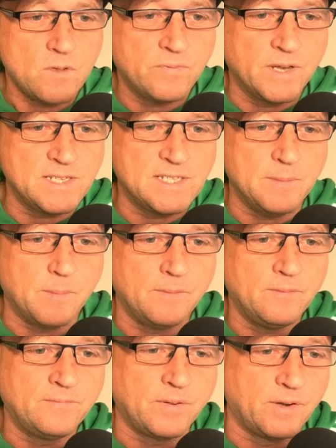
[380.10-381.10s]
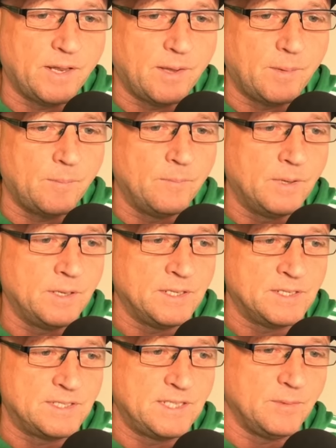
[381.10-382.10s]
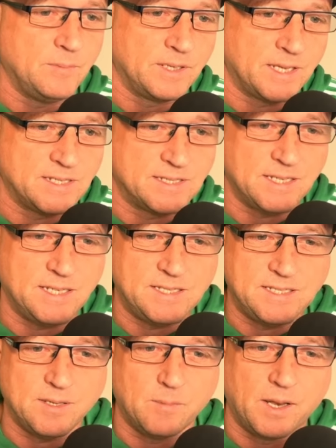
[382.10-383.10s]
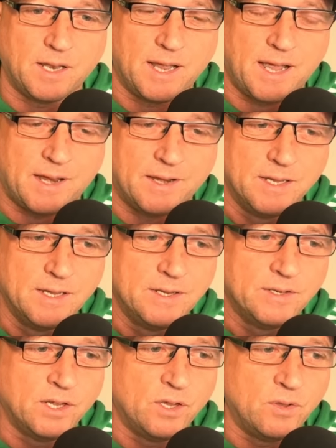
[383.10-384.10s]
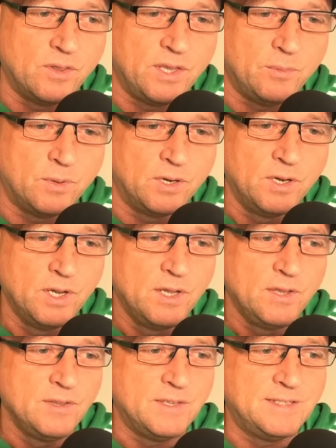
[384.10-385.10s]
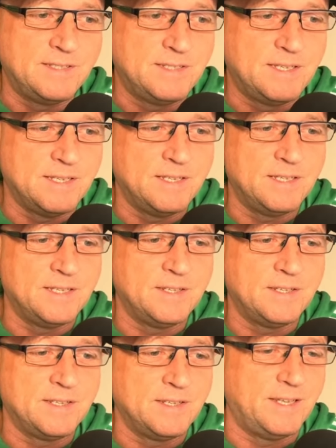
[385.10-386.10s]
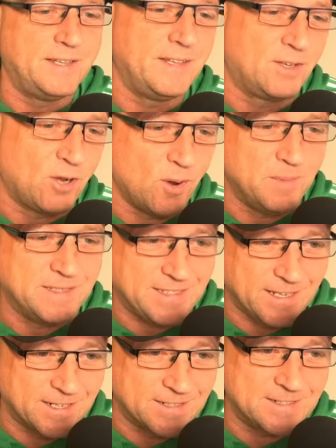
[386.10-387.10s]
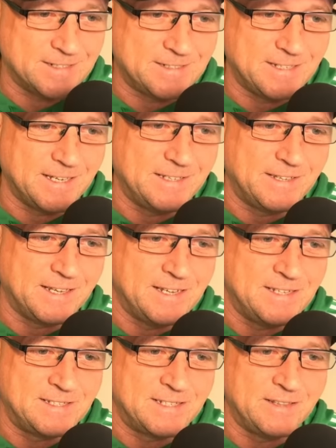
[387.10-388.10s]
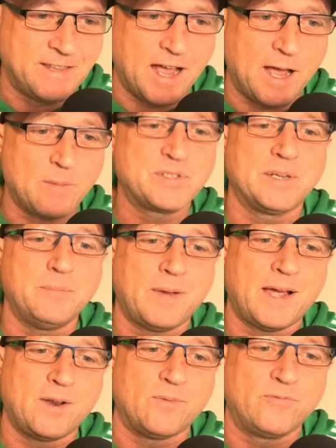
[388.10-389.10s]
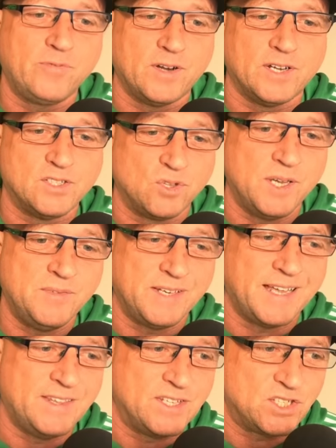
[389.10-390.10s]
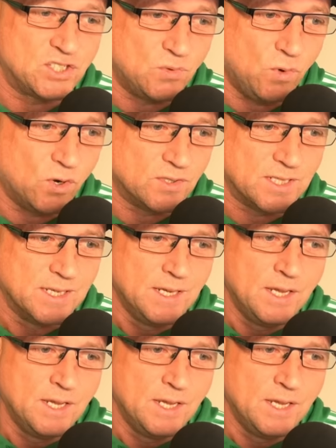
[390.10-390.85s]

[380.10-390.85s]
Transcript: for his team against AC Milan. Now, they were... The commentators said that he's the absent man up front. He's not even in the squad